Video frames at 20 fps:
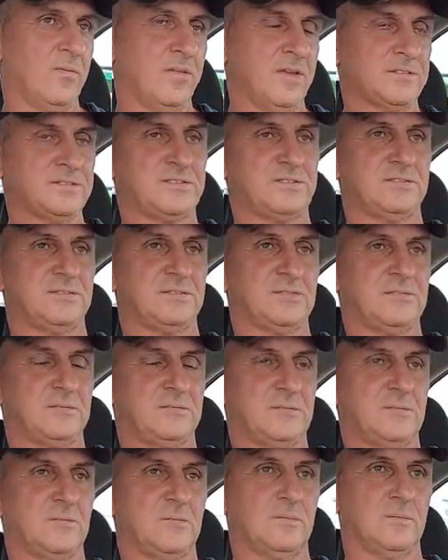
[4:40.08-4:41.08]
this
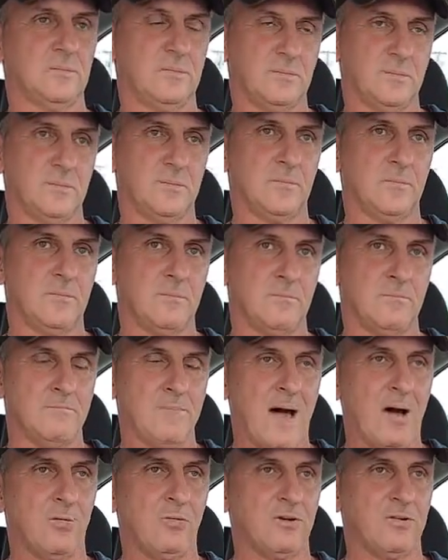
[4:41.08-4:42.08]

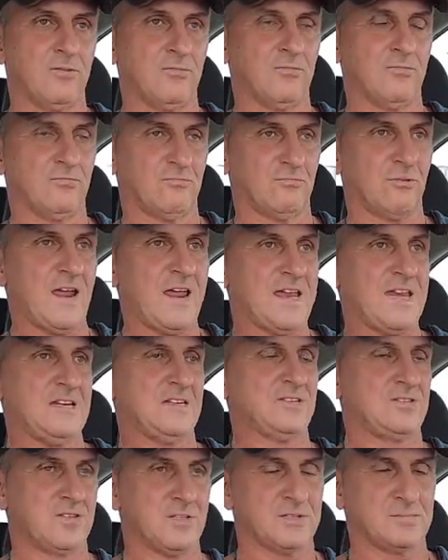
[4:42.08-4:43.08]
mountain
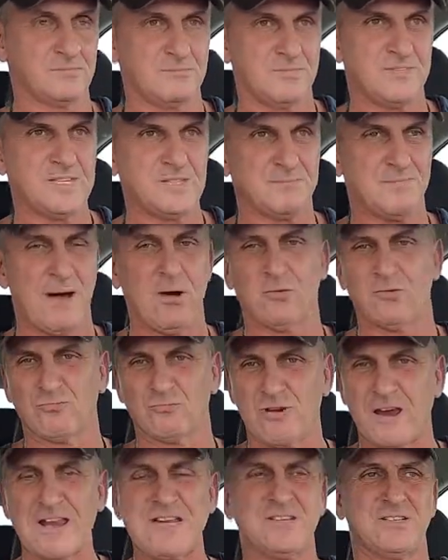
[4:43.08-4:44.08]
range, these
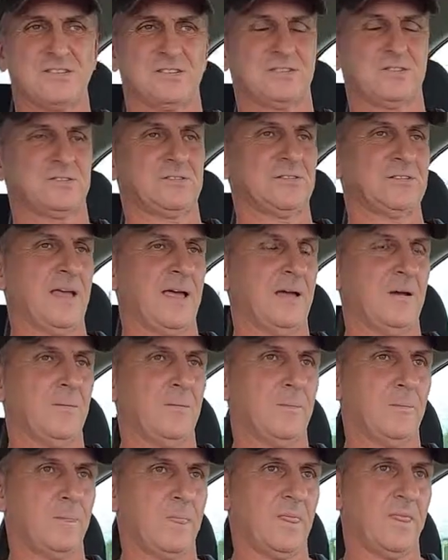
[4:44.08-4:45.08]
mountain ranges that
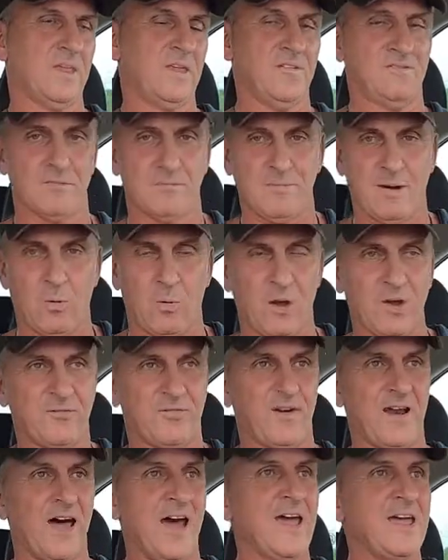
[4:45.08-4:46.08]
even my
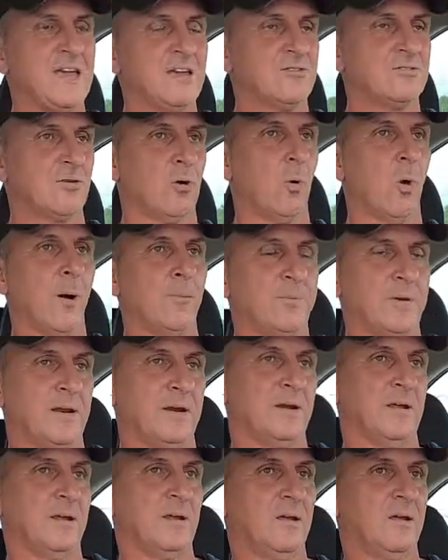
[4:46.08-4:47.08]
wife and I grew up
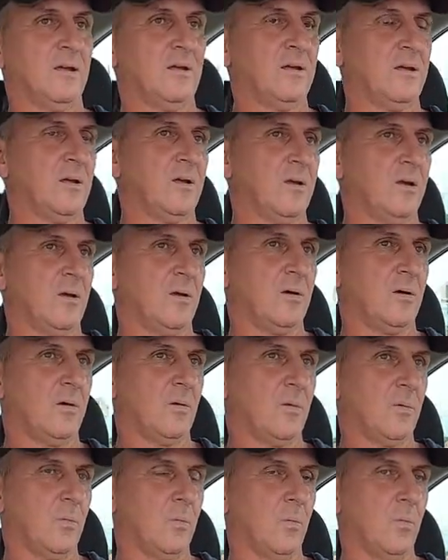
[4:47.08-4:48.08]

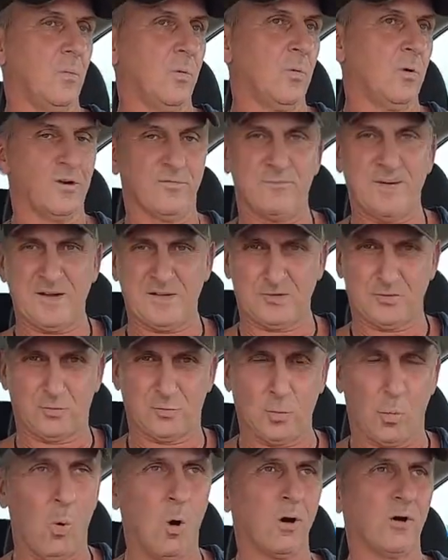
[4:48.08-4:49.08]
in, would have
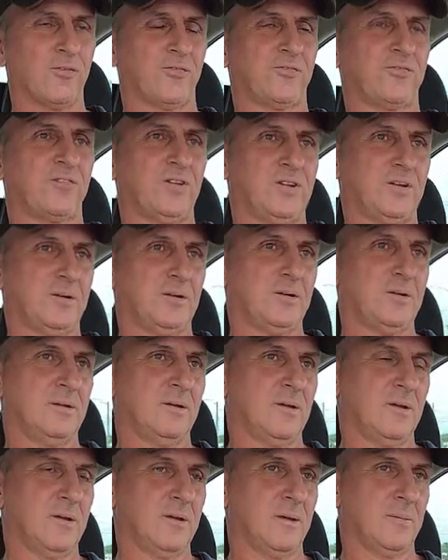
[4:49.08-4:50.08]
been dwarfed
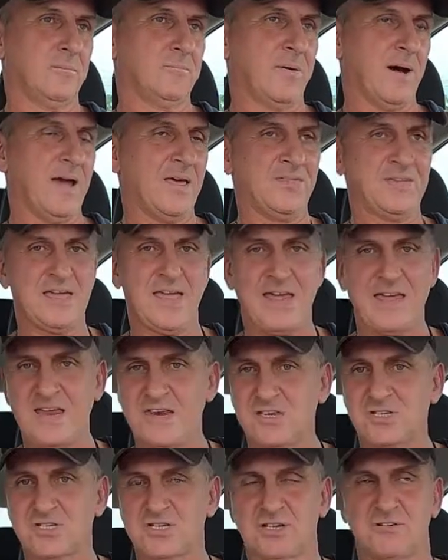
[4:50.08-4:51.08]
by the
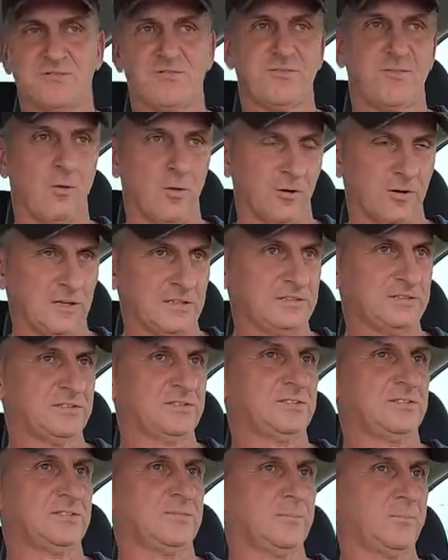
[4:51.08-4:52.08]
ancient
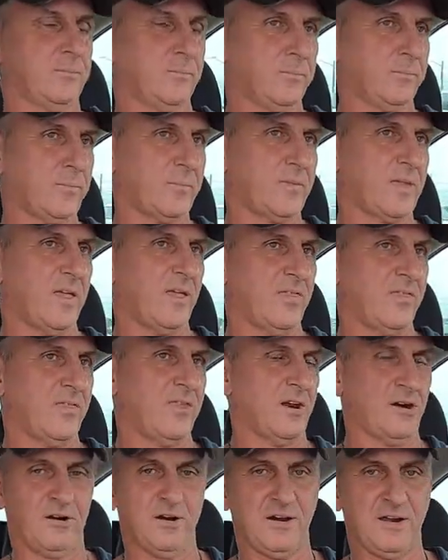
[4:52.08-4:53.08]
forests
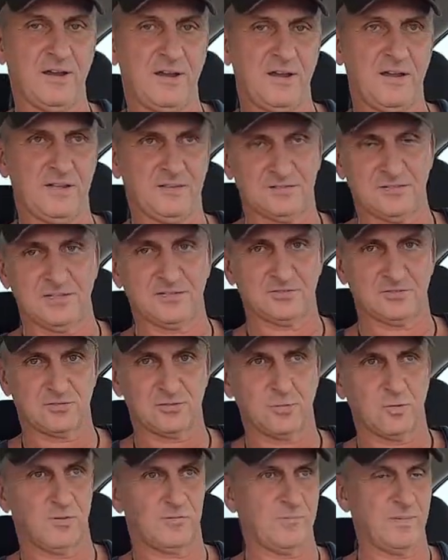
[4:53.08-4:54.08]
that our
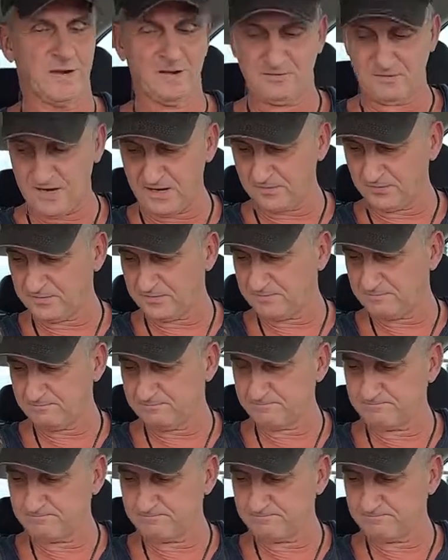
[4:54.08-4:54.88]
ancestors would have been around.